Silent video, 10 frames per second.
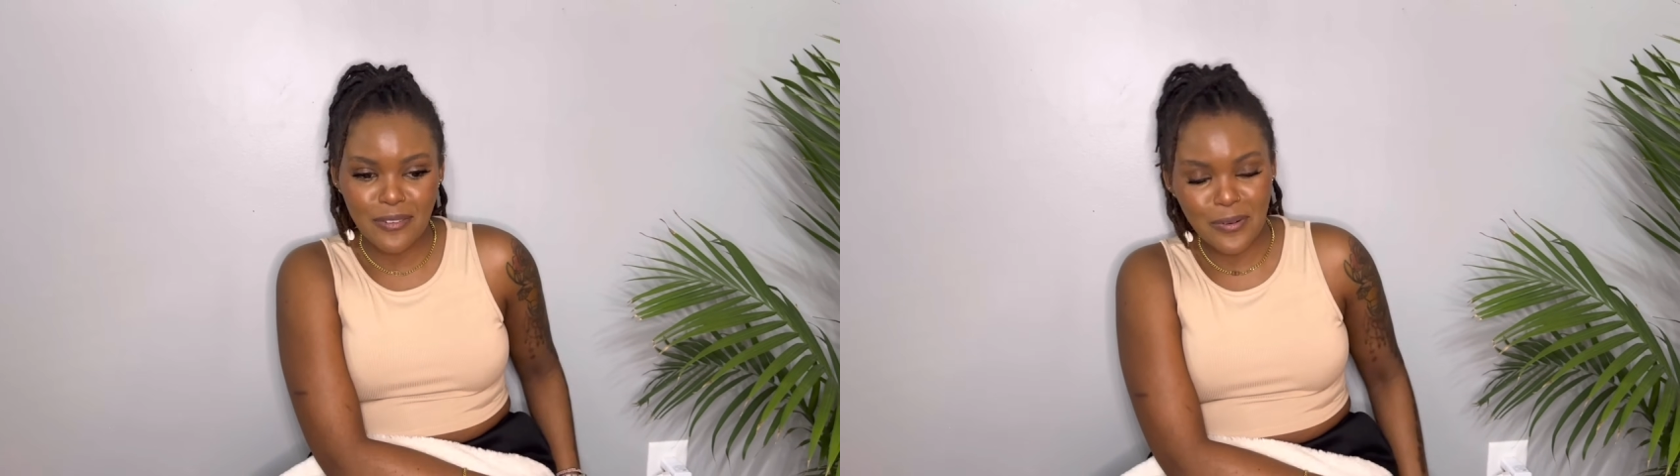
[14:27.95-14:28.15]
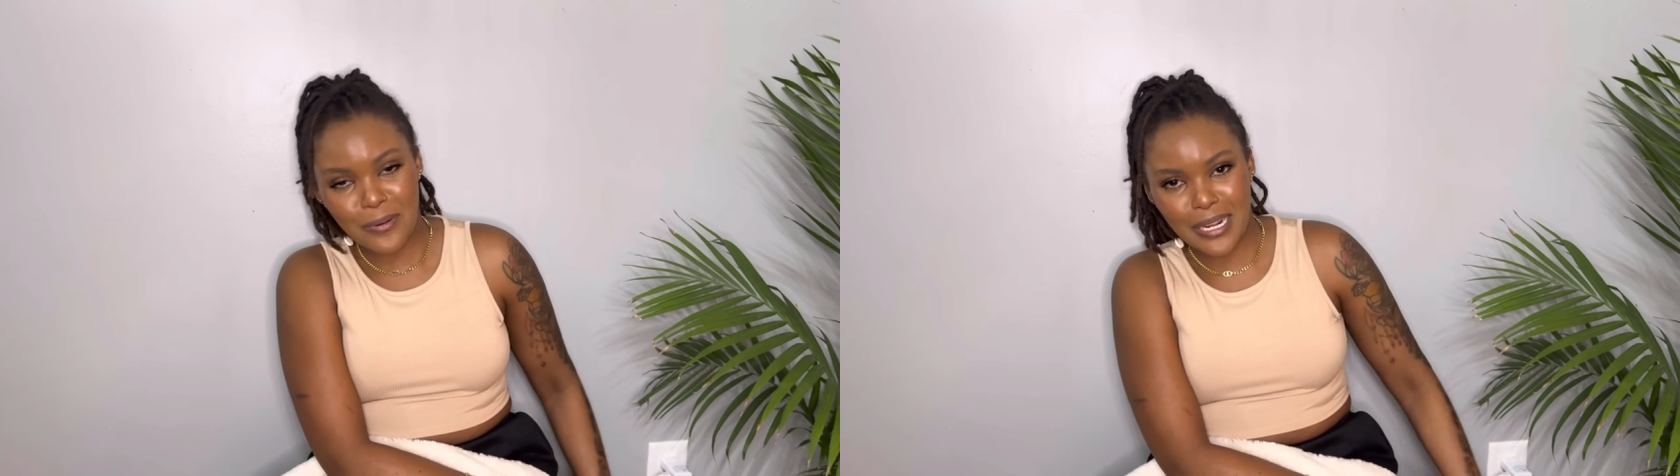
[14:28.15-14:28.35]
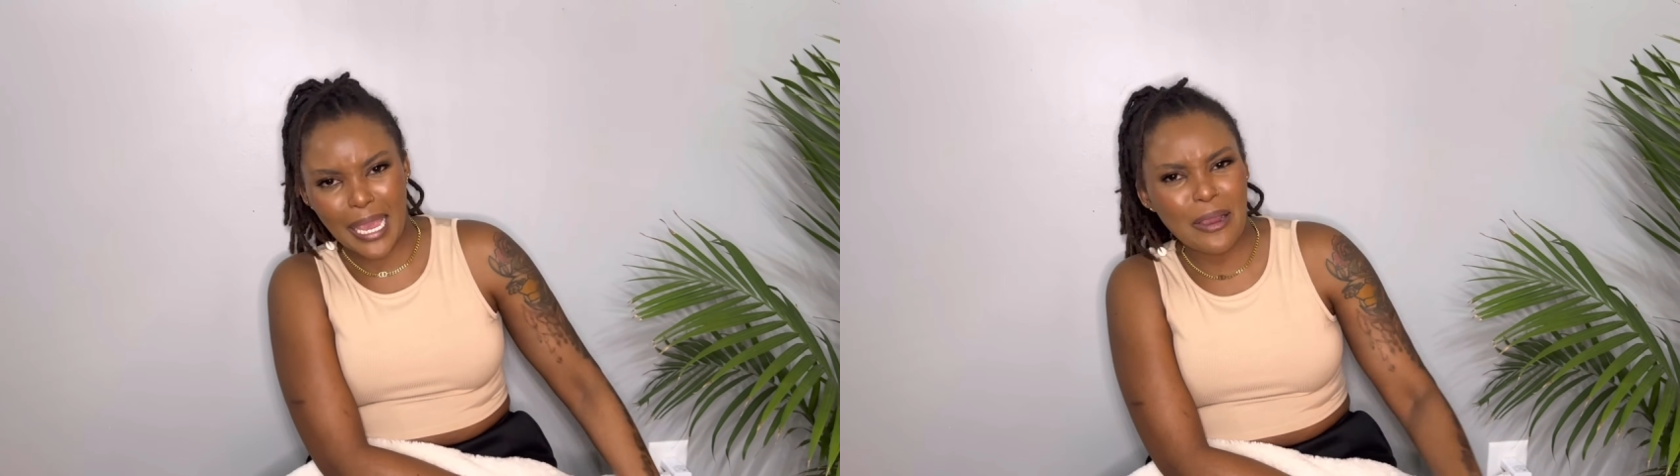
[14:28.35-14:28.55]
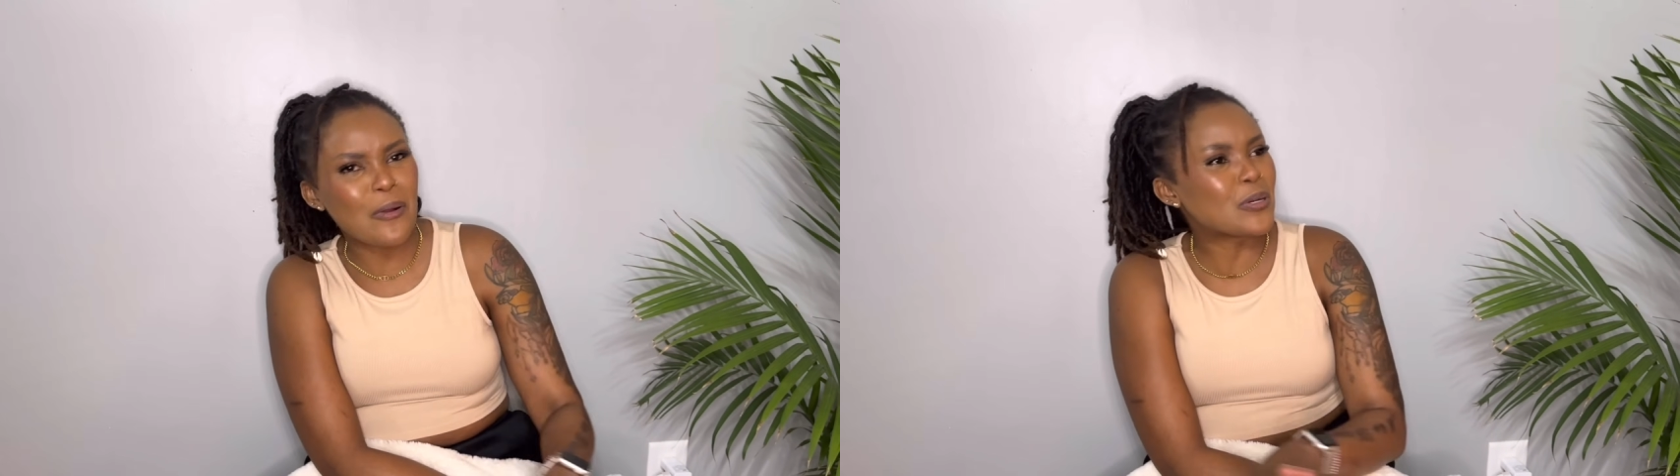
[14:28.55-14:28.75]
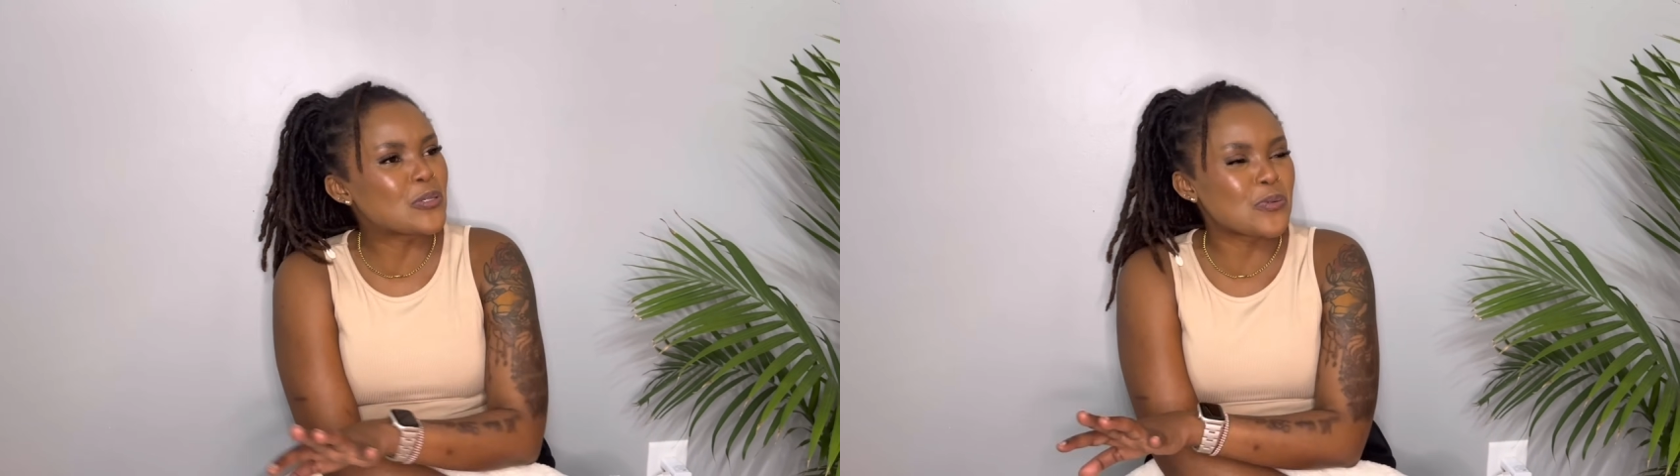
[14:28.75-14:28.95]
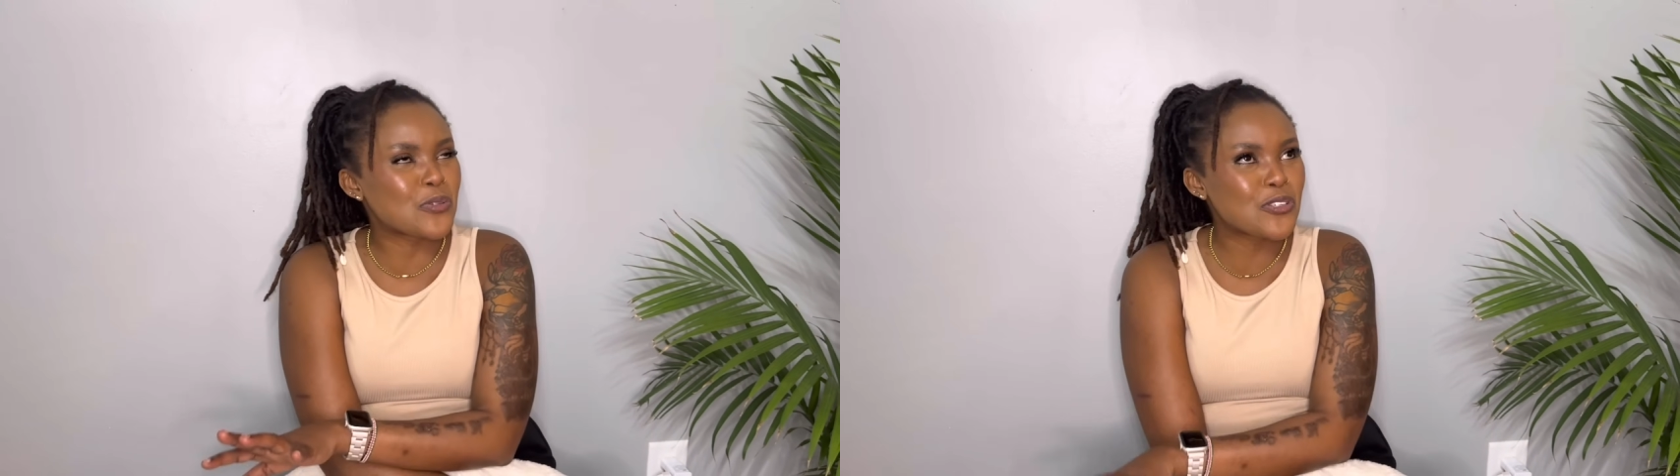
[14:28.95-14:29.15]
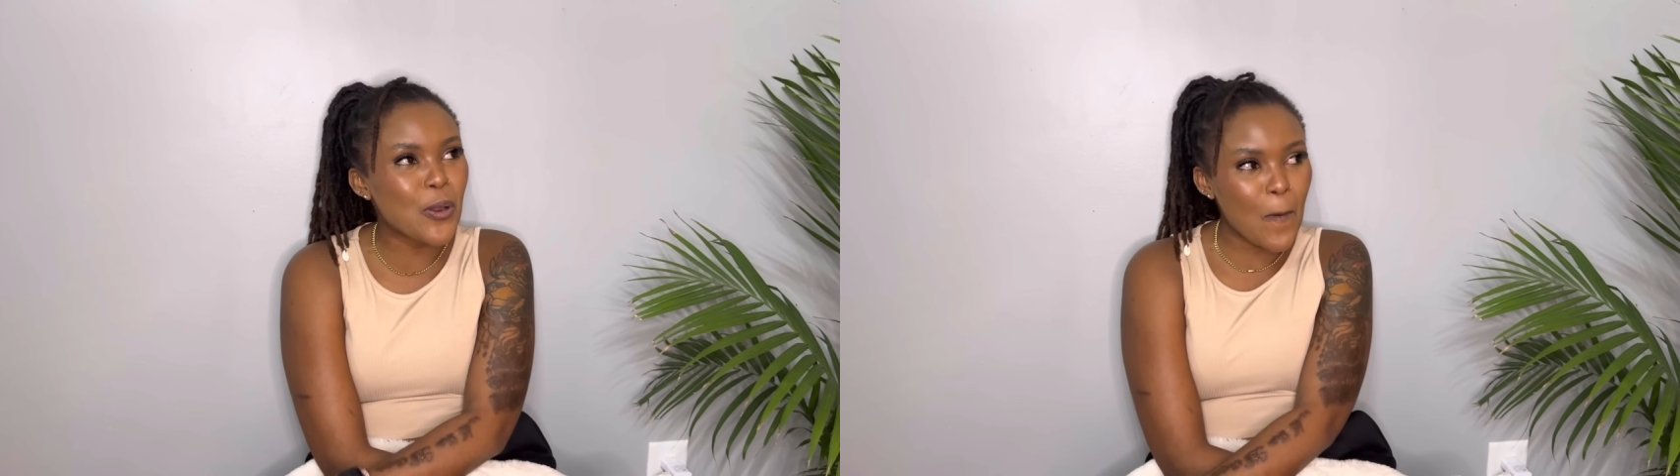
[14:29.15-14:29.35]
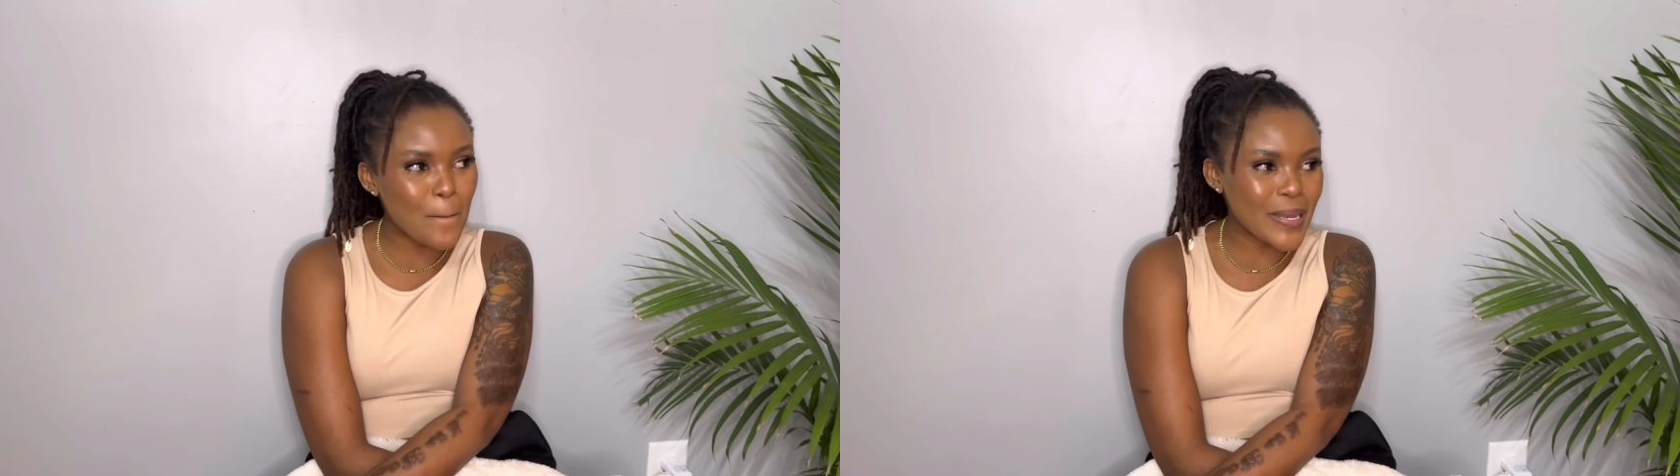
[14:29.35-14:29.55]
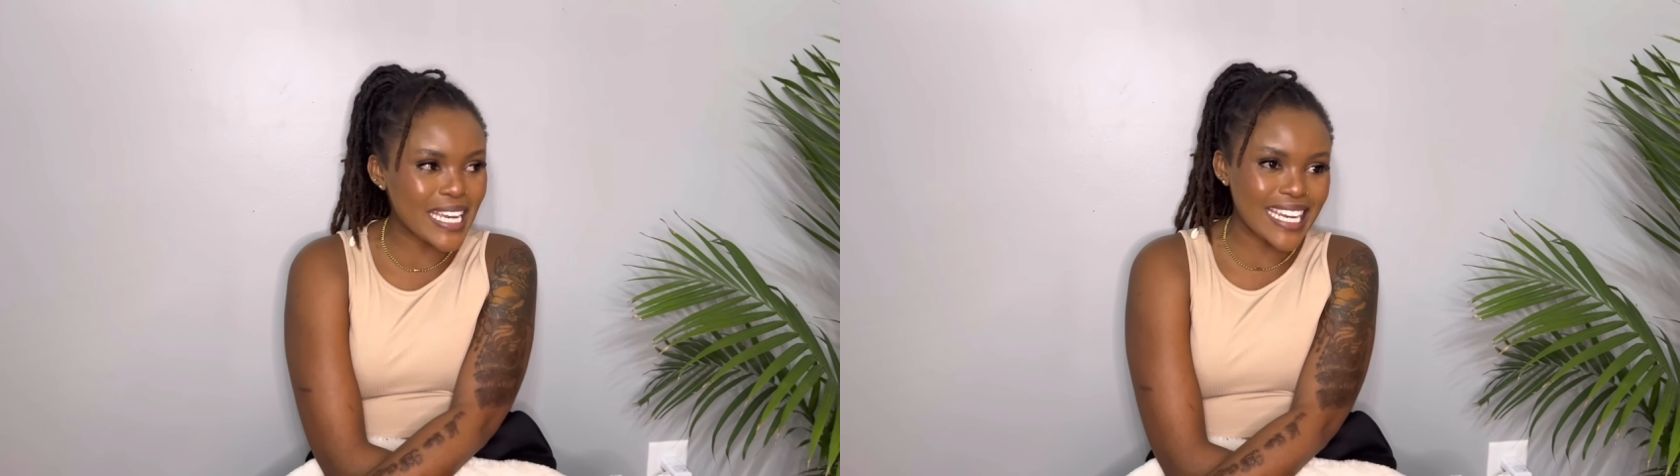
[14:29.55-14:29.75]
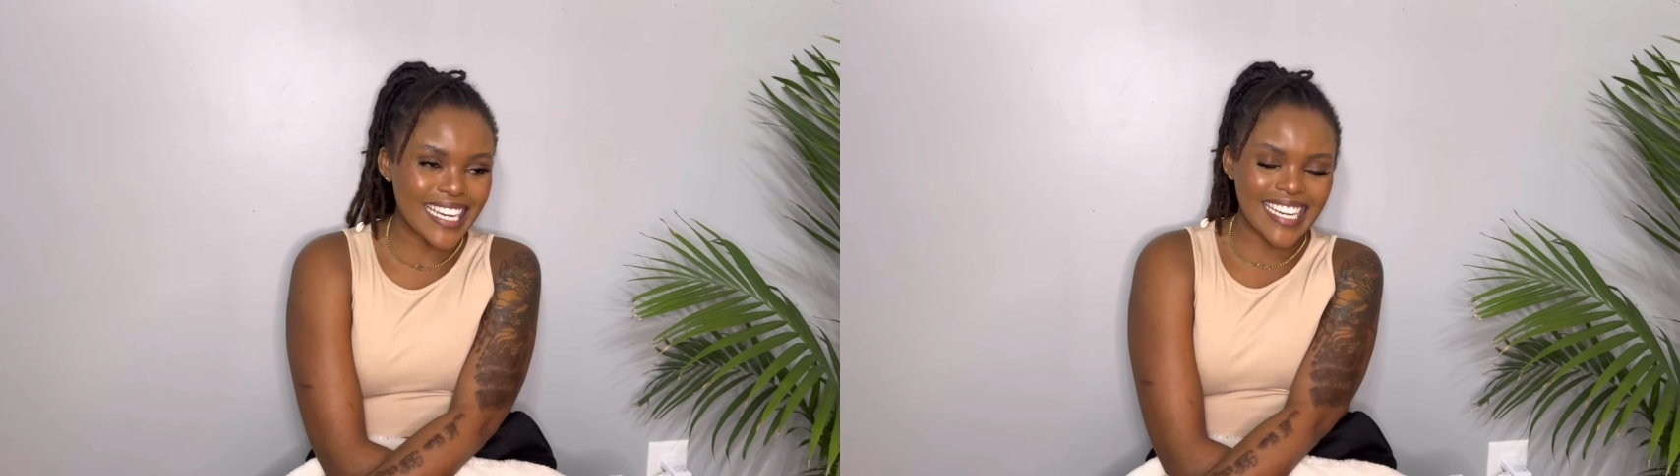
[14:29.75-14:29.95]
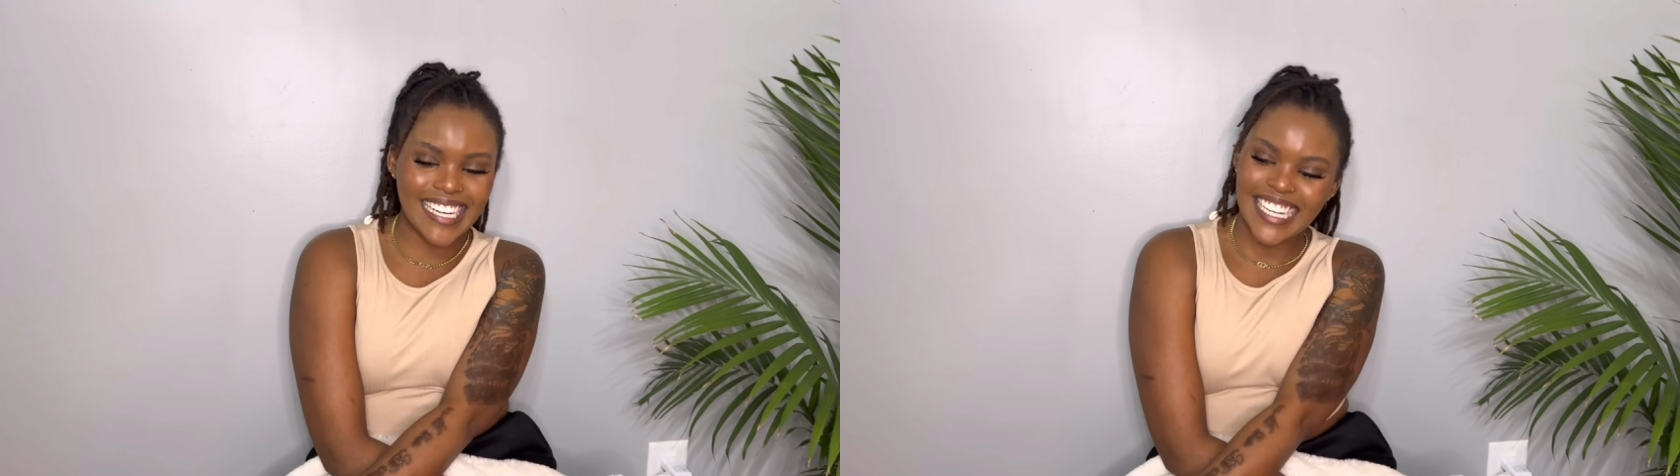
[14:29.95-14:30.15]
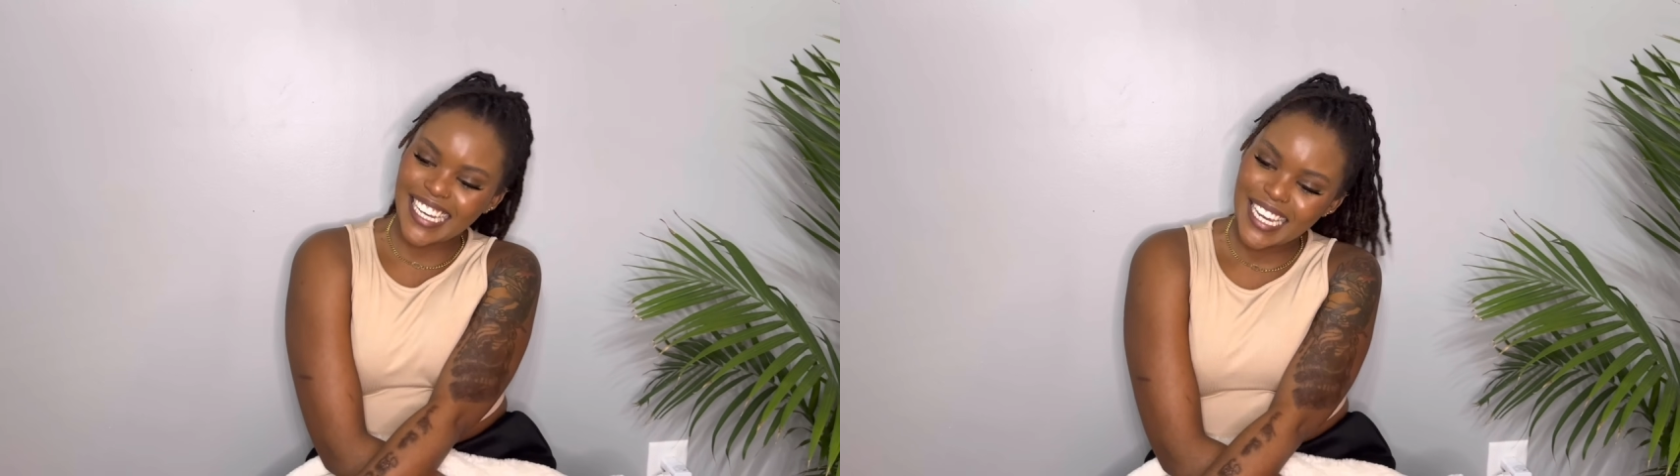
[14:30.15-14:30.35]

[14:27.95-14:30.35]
we would like go to shopping,